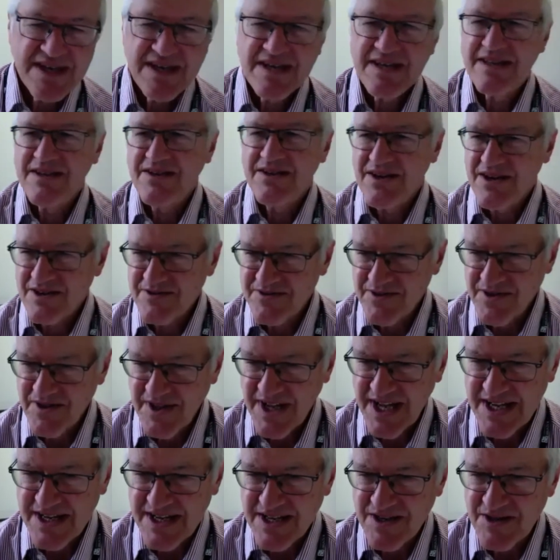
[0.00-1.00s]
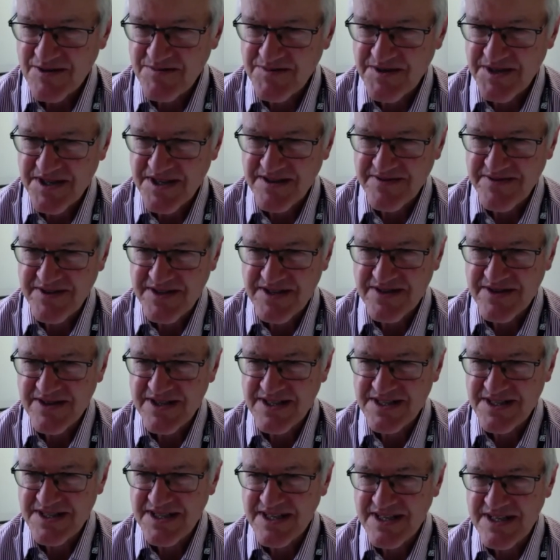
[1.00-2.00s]
There are volcanic
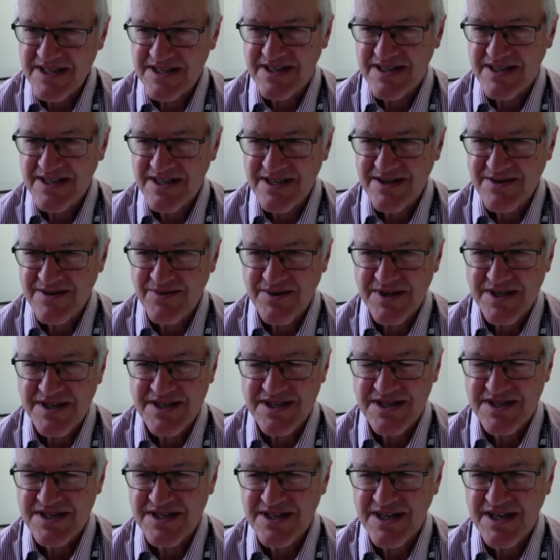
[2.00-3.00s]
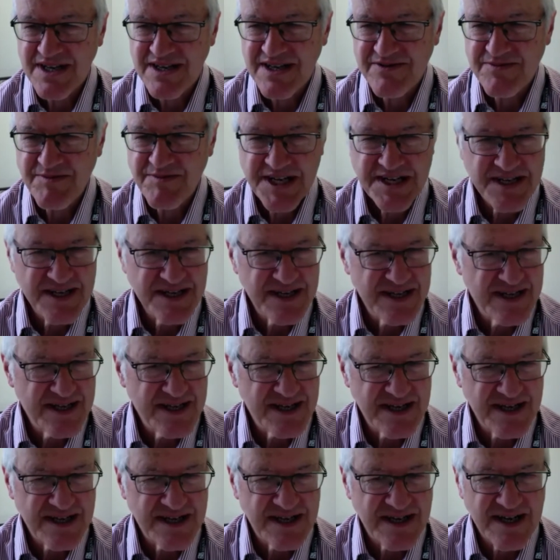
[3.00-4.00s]
observatories in Italy, which have many
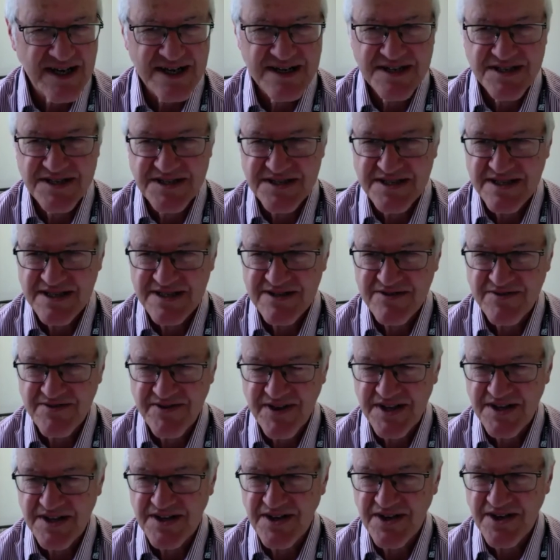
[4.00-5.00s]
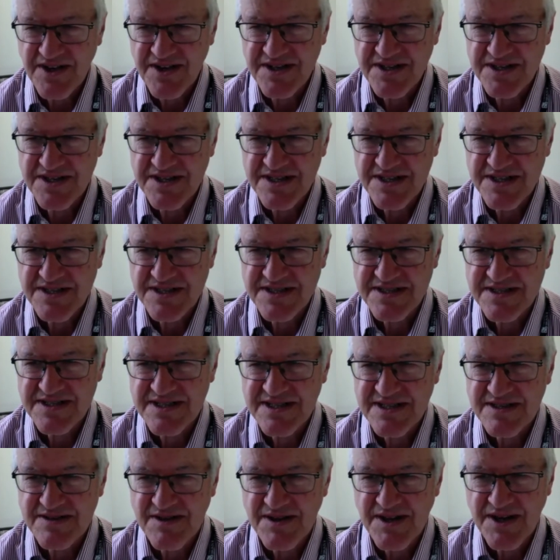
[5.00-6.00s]
highly skilled volcanologists,
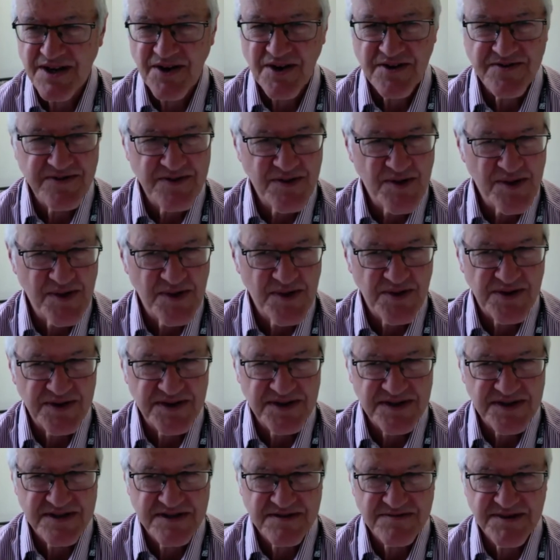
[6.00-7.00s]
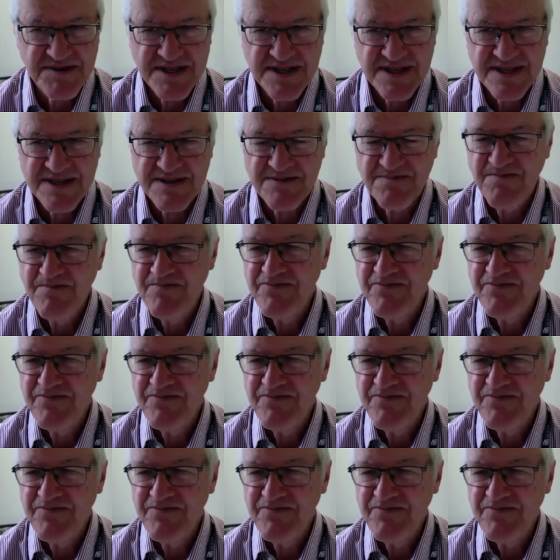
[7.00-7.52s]
and they're often thought to be